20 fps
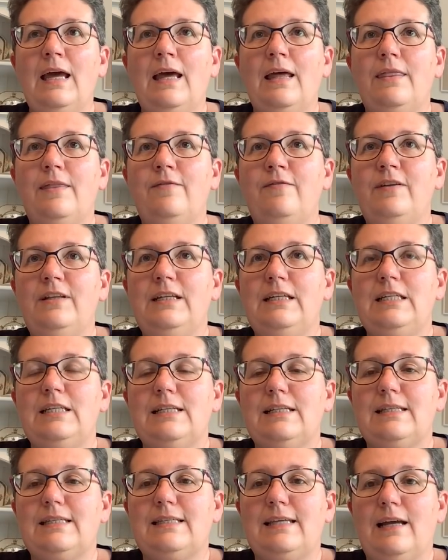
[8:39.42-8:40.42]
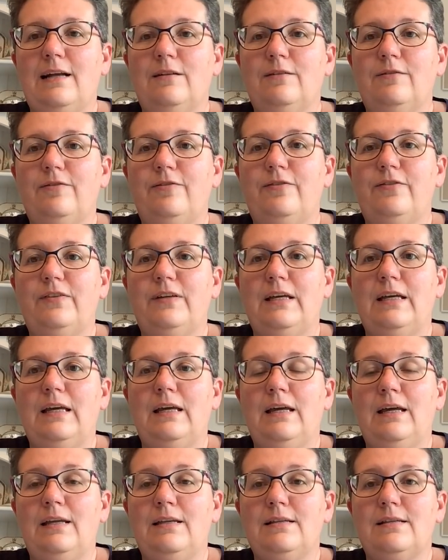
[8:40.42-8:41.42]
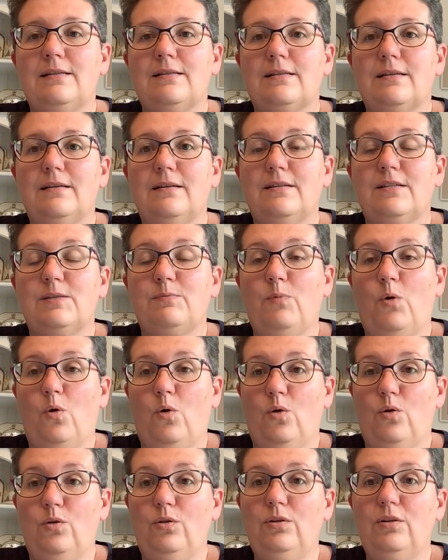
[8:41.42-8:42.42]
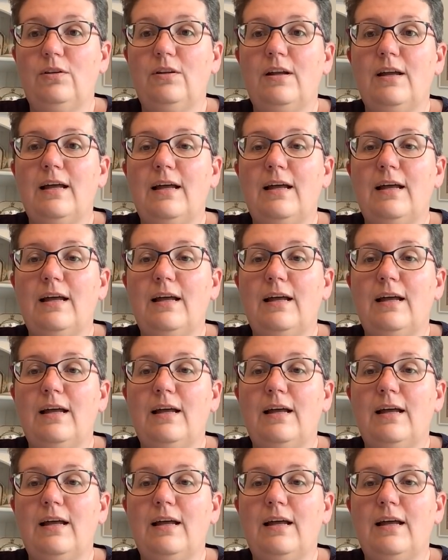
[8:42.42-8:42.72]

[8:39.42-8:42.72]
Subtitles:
The village itself is small,